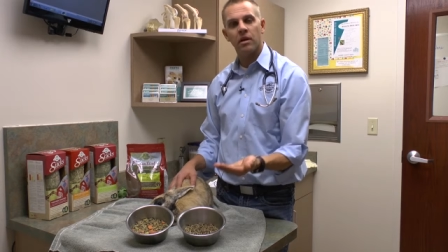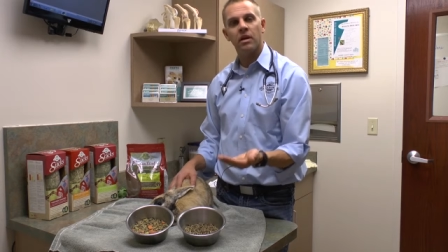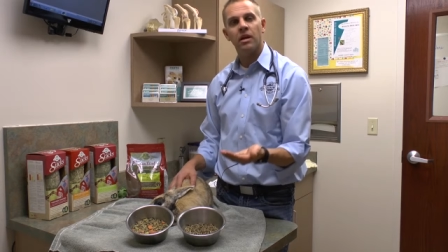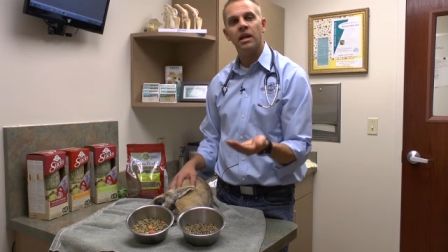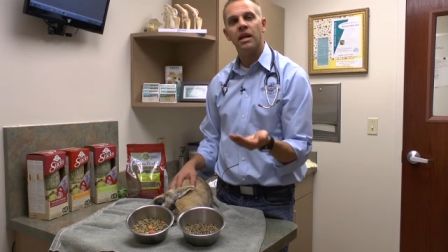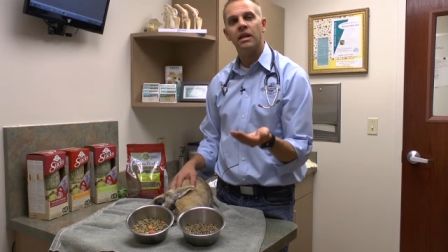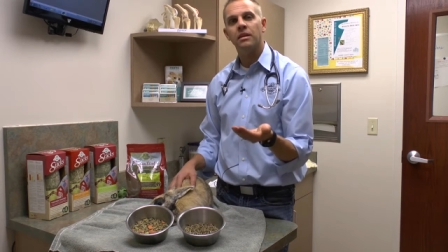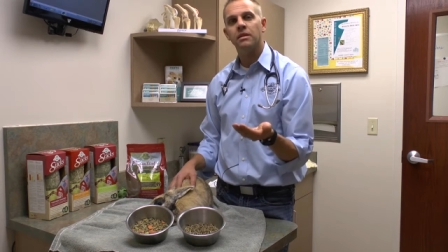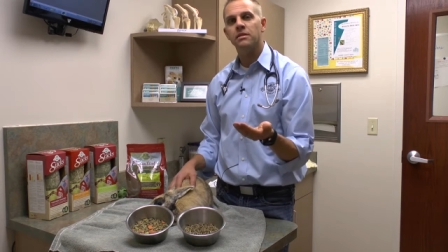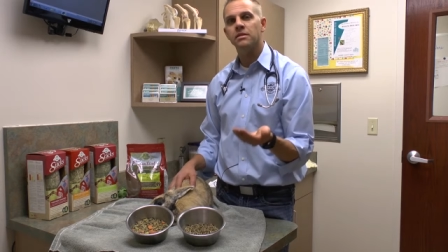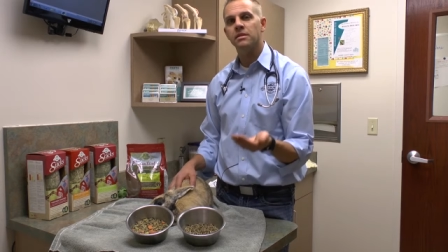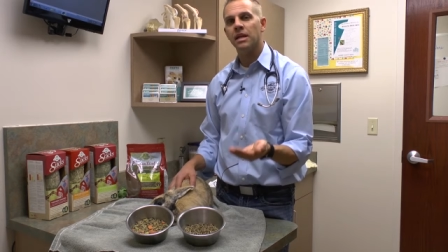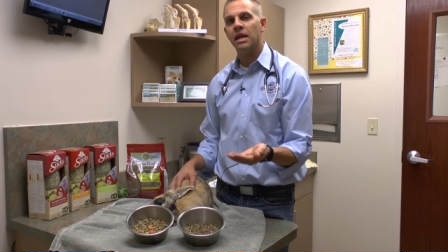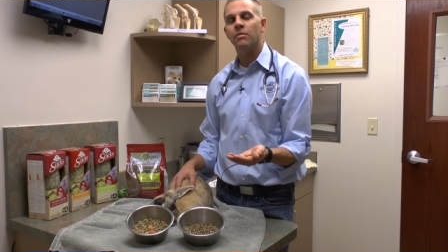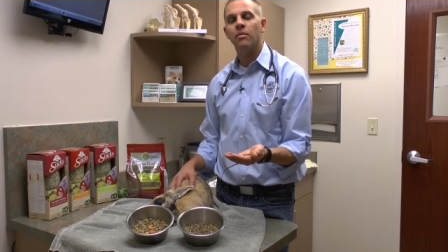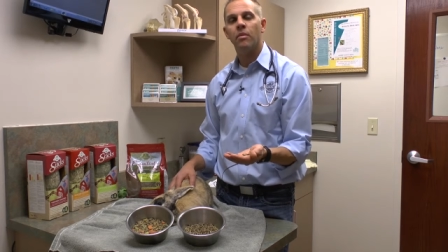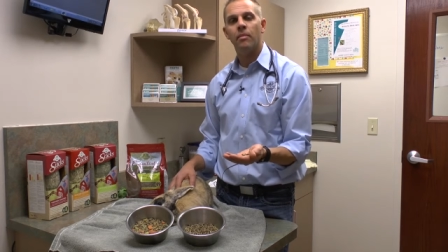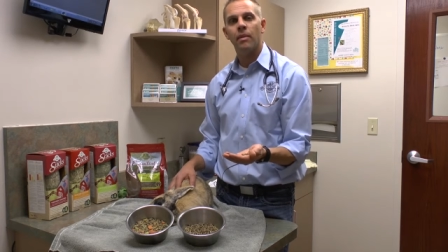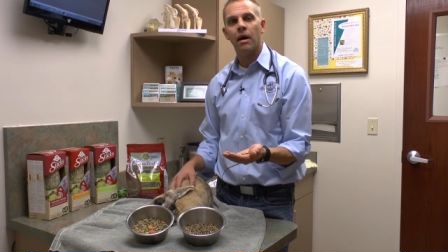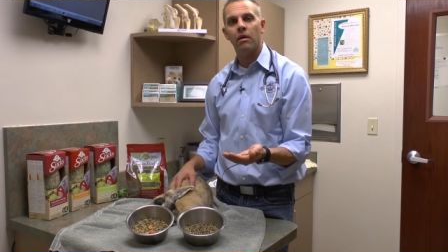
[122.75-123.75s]
going to get the
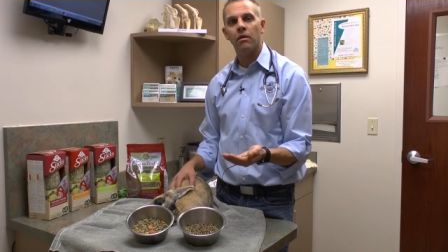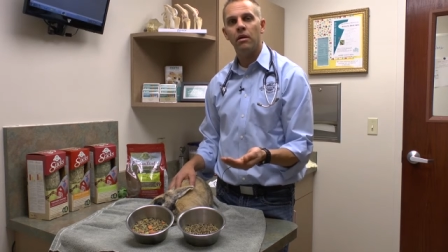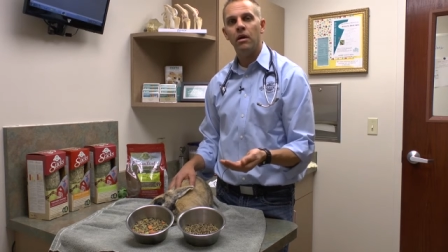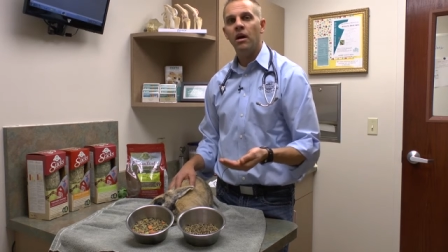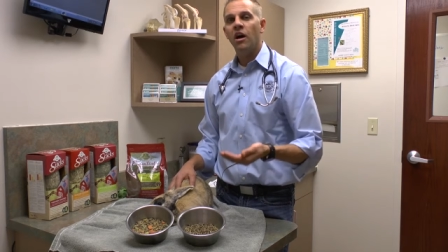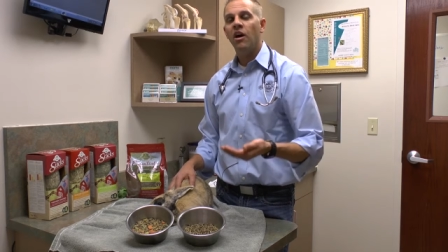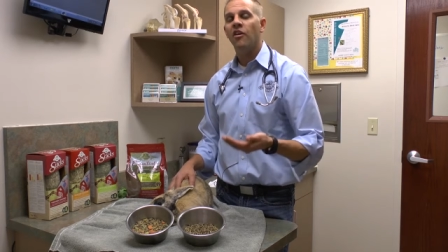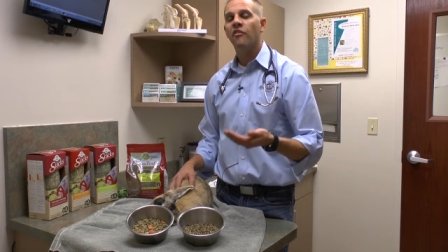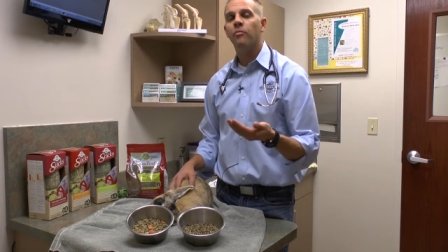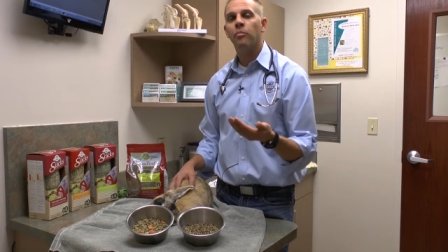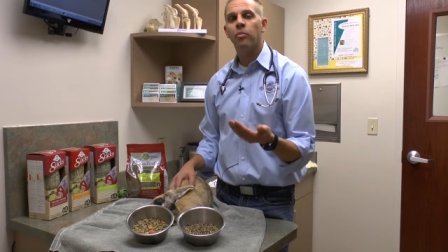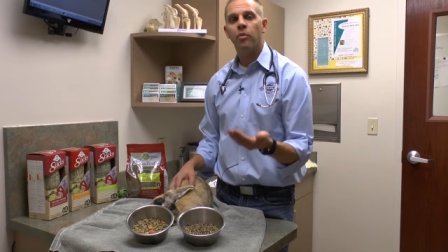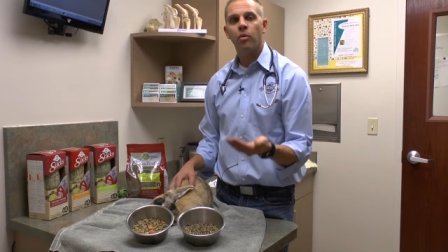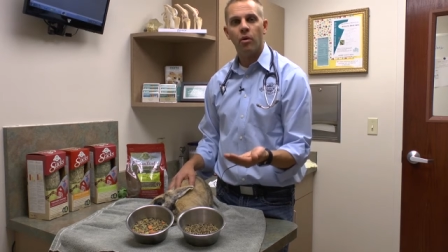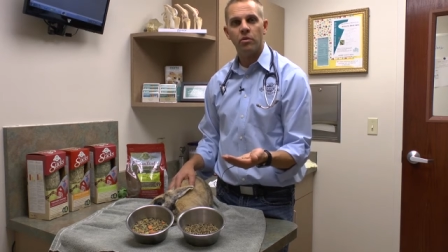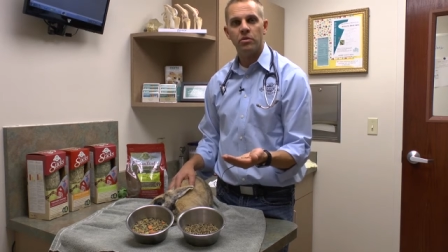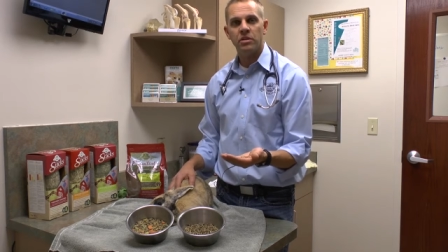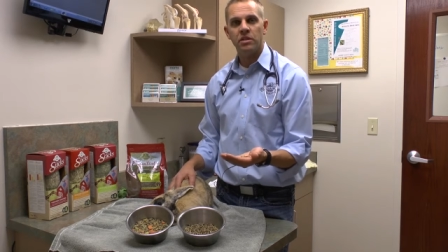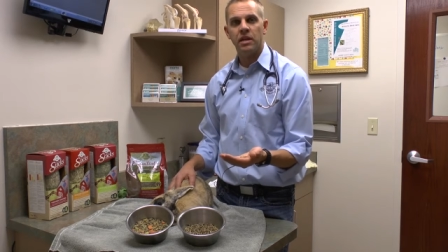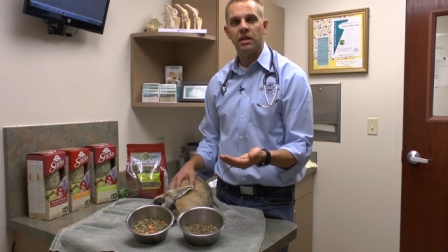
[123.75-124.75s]
same amount of
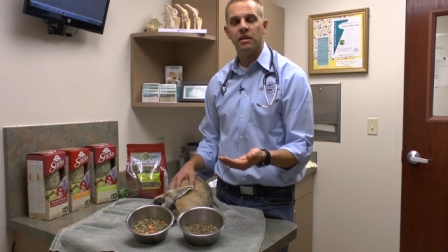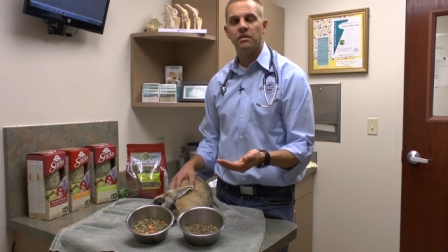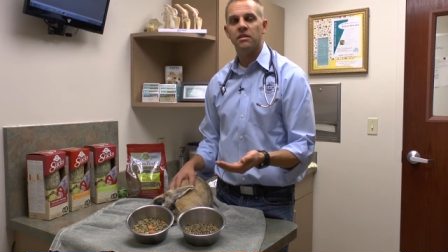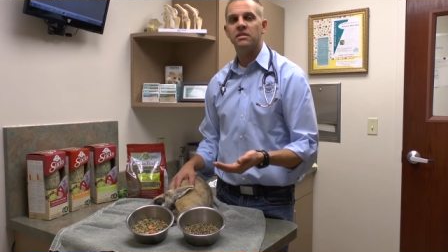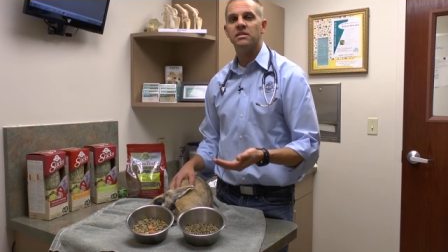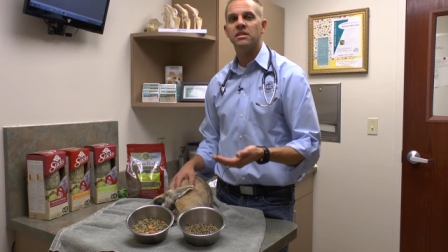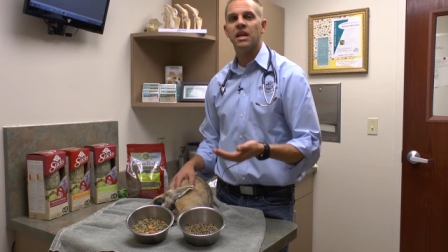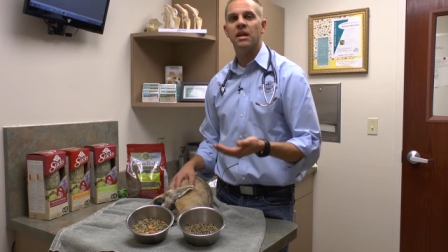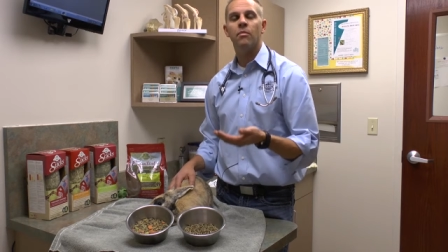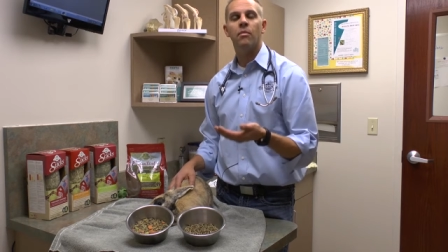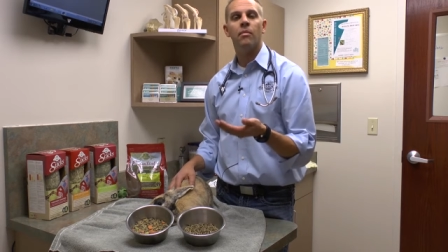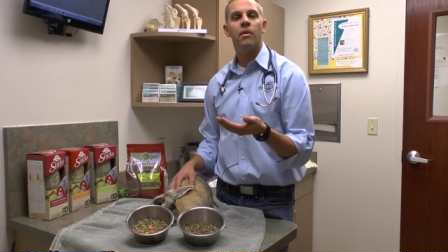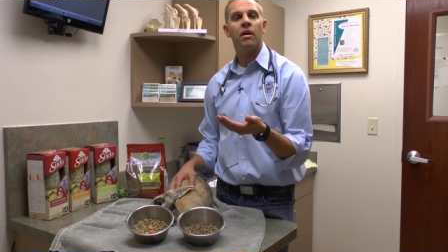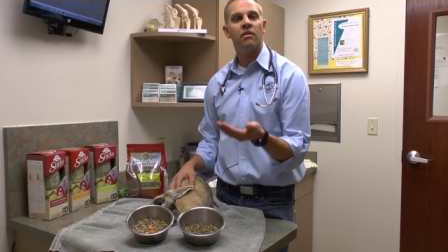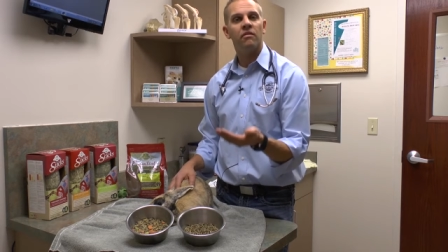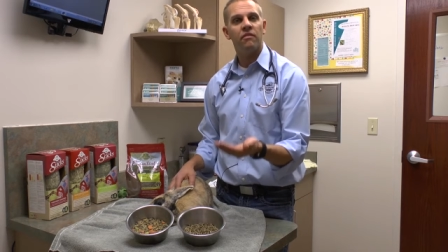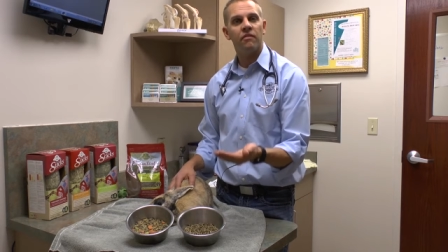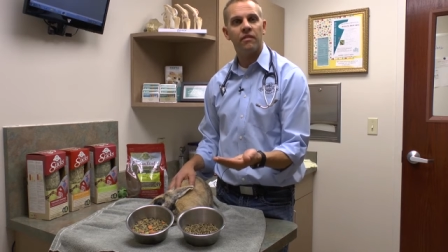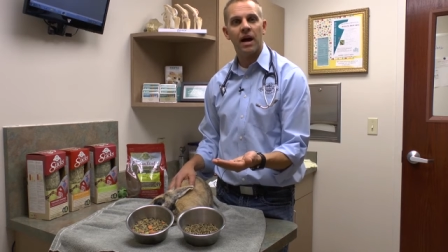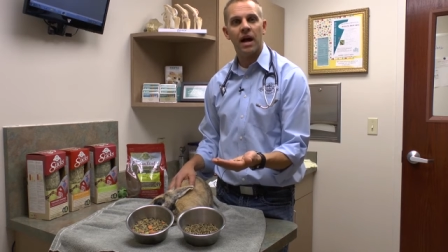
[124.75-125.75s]
protein, the same amount
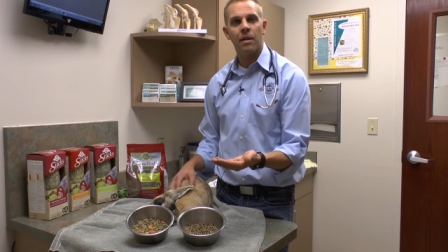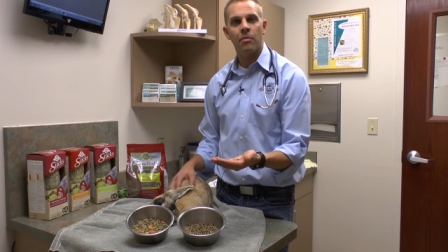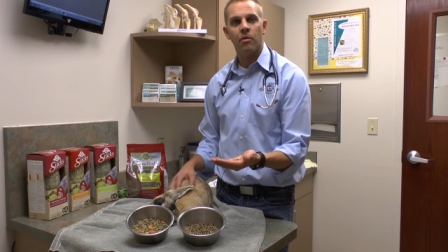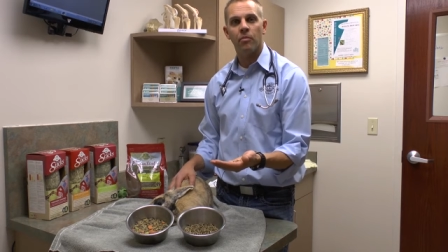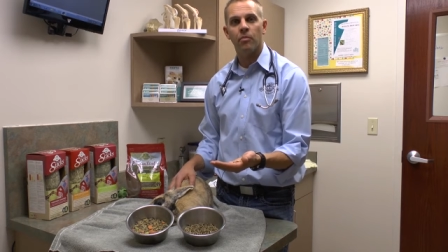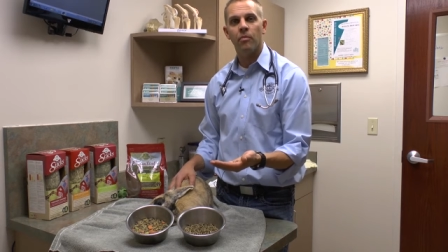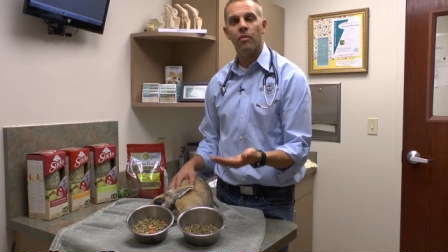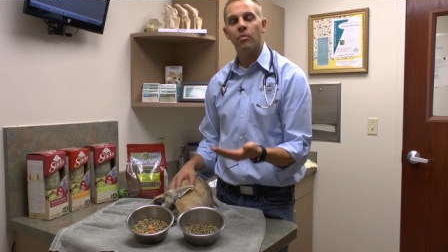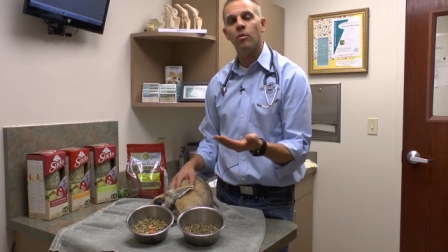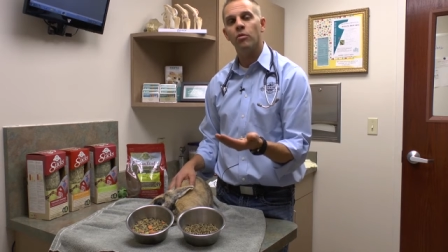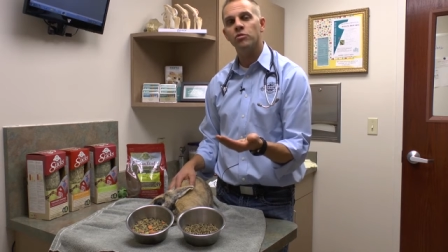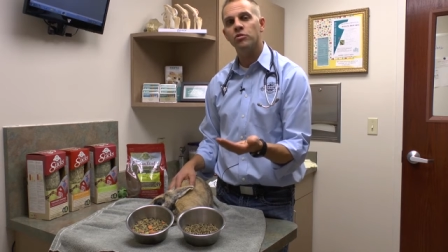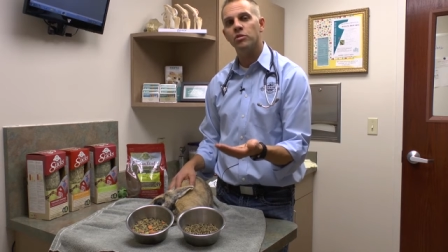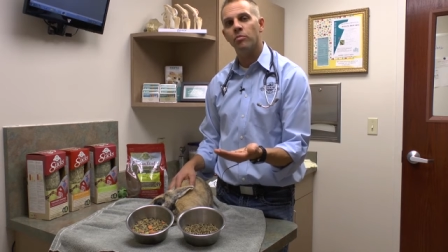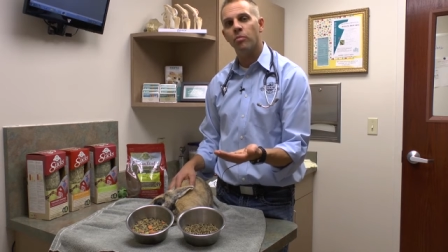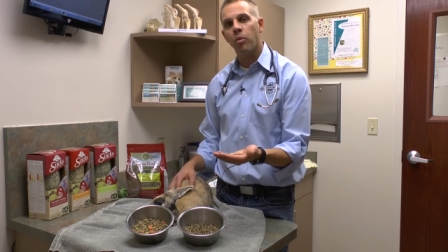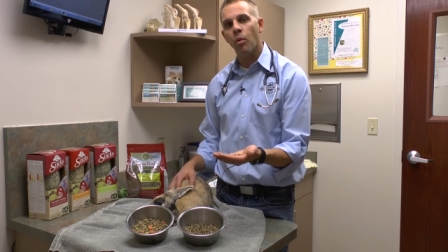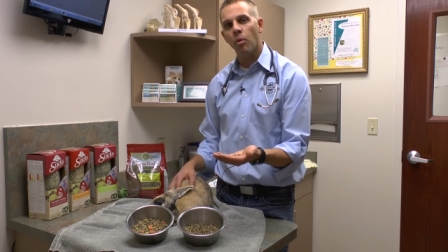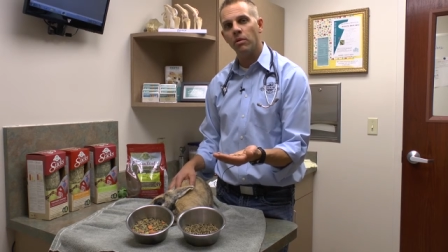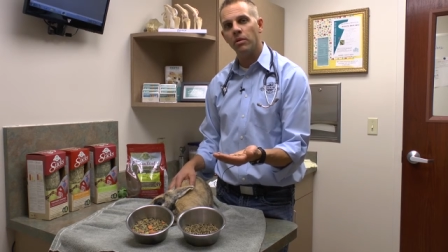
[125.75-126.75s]
of fiber, but most
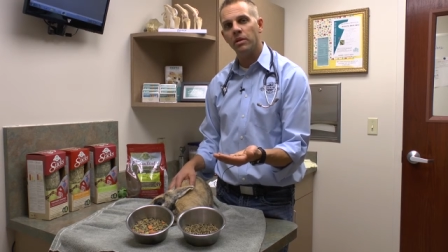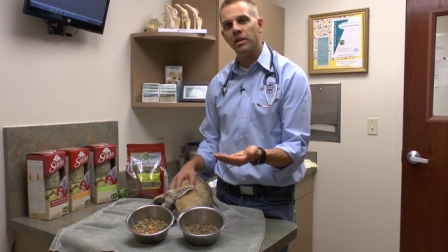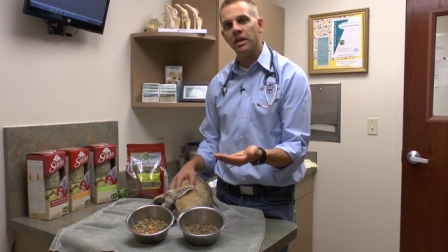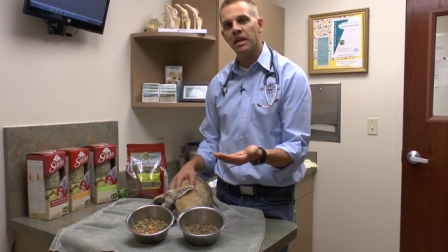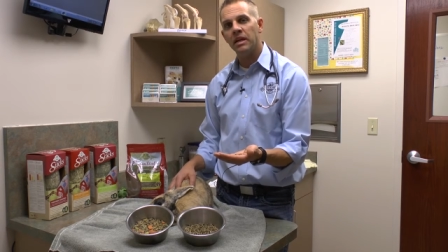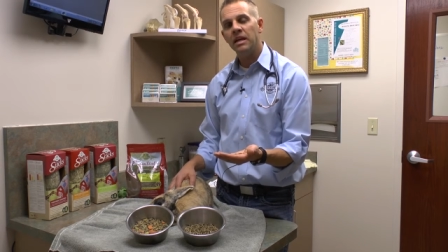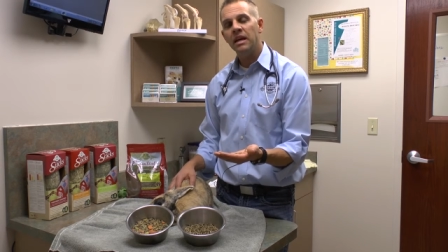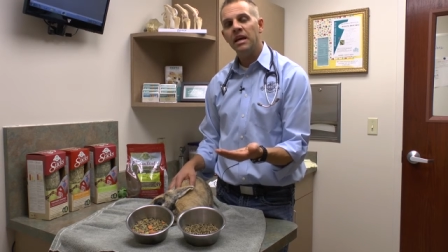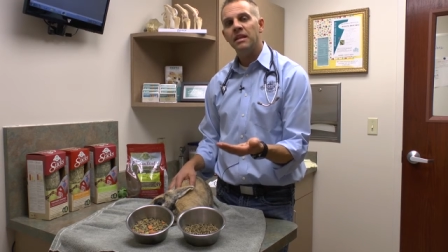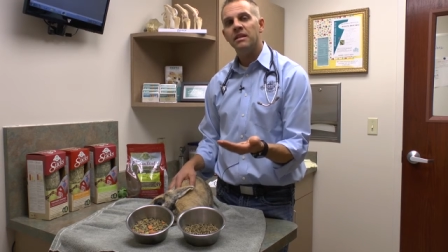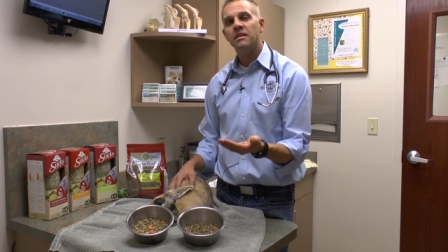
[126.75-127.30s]
importantly,